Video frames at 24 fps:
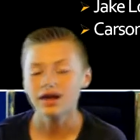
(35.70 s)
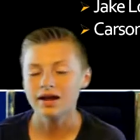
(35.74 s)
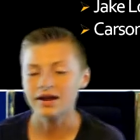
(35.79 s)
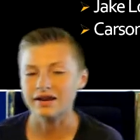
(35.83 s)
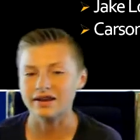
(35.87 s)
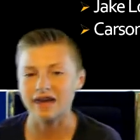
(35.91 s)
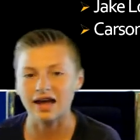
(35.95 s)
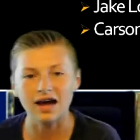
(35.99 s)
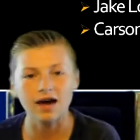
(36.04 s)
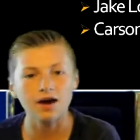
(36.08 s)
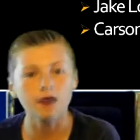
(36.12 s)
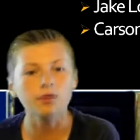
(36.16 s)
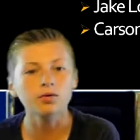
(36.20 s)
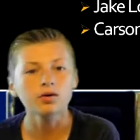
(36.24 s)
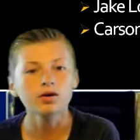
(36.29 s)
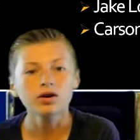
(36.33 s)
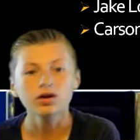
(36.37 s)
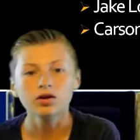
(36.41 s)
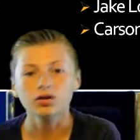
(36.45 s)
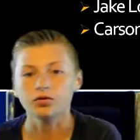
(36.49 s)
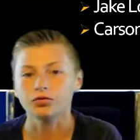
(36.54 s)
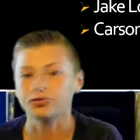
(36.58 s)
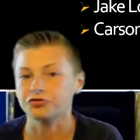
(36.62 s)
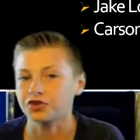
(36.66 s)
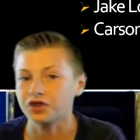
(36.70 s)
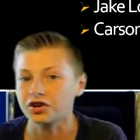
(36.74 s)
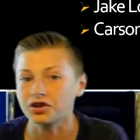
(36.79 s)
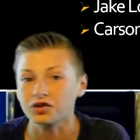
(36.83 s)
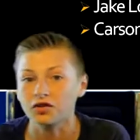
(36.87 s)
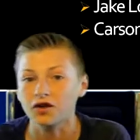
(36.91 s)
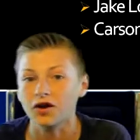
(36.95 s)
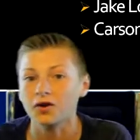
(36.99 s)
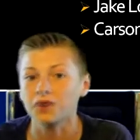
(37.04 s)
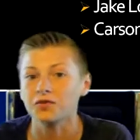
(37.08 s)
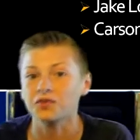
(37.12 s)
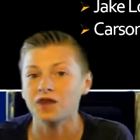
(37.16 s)
Now, Jake
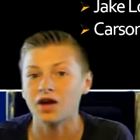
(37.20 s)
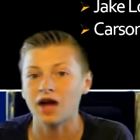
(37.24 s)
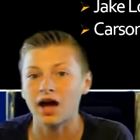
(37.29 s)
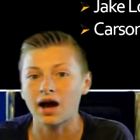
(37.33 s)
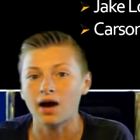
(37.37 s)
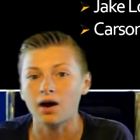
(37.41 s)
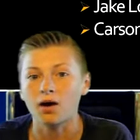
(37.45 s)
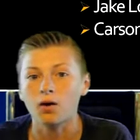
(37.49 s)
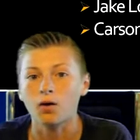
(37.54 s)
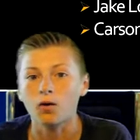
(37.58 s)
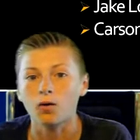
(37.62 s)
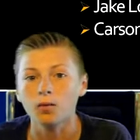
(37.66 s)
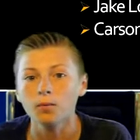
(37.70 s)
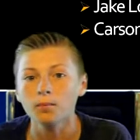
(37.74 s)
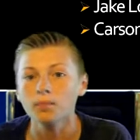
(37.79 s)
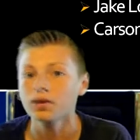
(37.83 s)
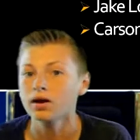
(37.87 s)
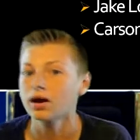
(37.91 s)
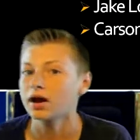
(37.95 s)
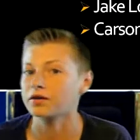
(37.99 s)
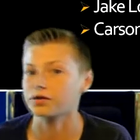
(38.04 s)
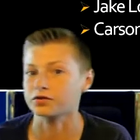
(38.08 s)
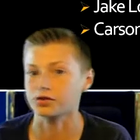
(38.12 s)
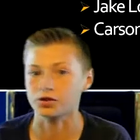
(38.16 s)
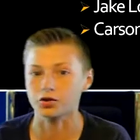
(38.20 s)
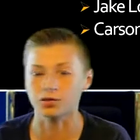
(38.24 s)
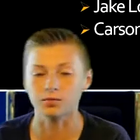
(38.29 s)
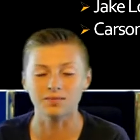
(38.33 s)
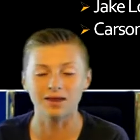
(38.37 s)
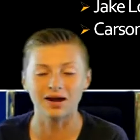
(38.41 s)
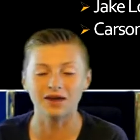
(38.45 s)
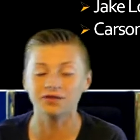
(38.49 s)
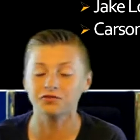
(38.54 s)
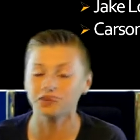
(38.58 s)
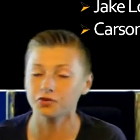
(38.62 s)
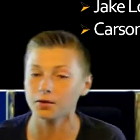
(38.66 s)
Locker's at home, has a good
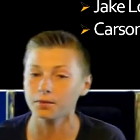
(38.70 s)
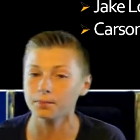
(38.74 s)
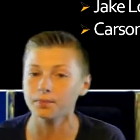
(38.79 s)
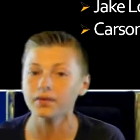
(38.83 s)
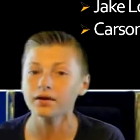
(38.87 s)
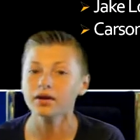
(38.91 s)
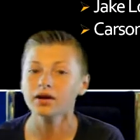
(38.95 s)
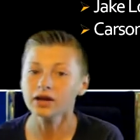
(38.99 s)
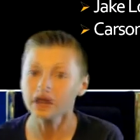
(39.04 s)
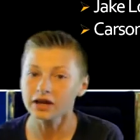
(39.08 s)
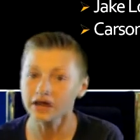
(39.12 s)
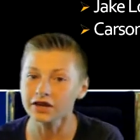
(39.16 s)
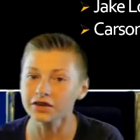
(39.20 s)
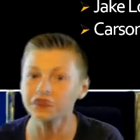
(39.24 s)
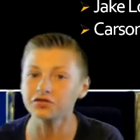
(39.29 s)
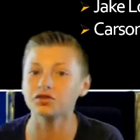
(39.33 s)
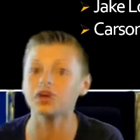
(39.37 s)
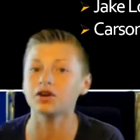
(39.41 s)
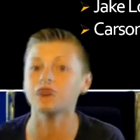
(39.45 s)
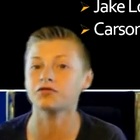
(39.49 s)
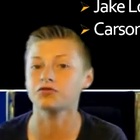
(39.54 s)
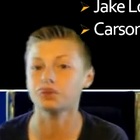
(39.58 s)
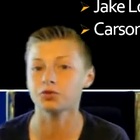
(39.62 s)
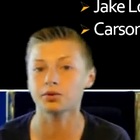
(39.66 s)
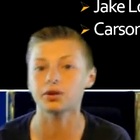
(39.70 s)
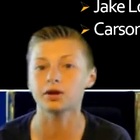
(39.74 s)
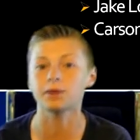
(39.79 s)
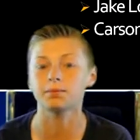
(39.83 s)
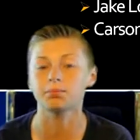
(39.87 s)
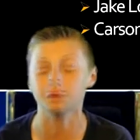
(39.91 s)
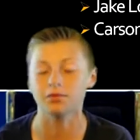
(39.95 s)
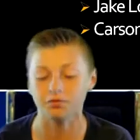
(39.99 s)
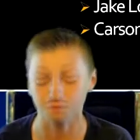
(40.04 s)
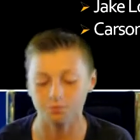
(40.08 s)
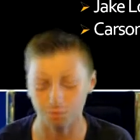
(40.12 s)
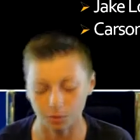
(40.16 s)
matchup. He should have 20
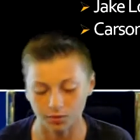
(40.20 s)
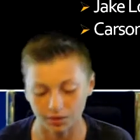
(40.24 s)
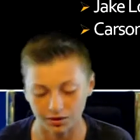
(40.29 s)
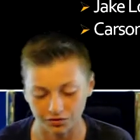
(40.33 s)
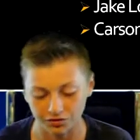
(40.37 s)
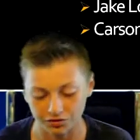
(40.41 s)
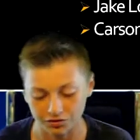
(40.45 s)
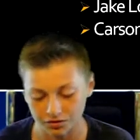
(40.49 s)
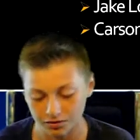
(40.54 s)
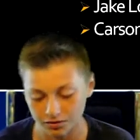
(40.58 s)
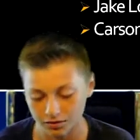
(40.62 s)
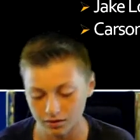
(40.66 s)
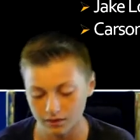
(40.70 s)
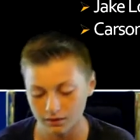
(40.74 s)
plus points.